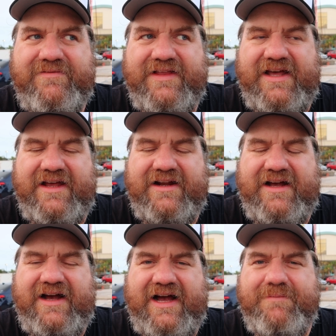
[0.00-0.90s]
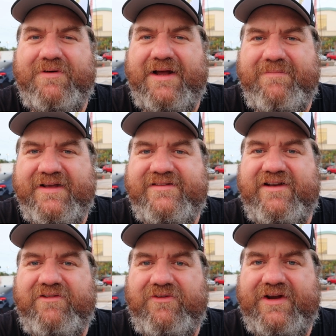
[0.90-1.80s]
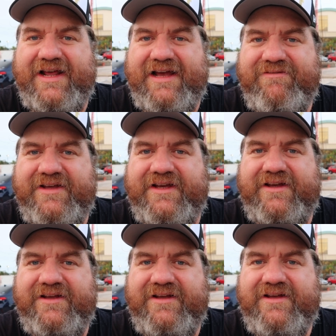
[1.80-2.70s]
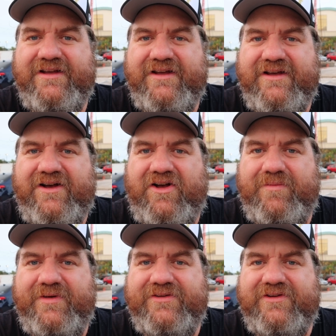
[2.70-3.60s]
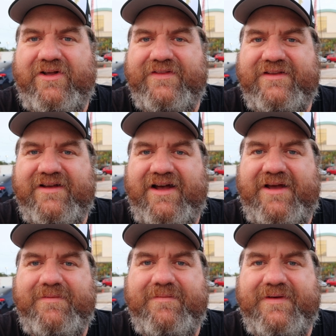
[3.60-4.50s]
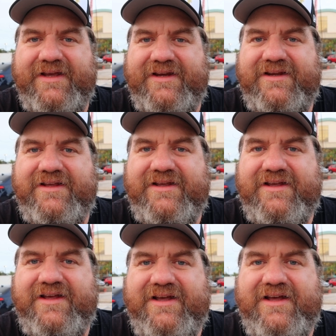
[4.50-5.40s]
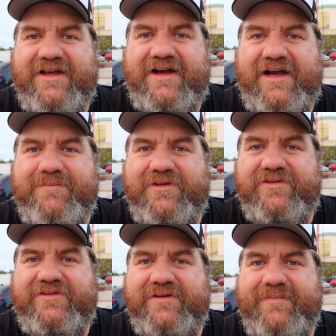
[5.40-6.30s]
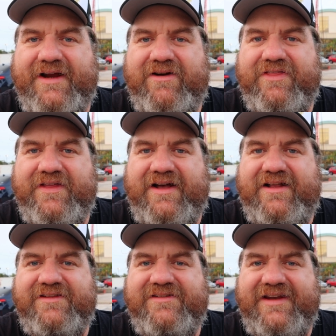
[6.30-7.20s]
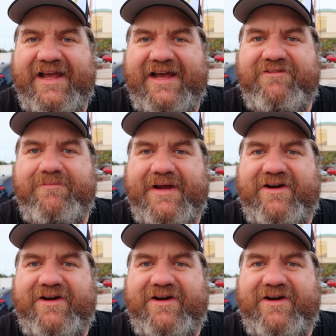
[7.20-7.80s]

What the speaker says: that I pride myself on having almost all the time. I mean, I'm used to marathons and half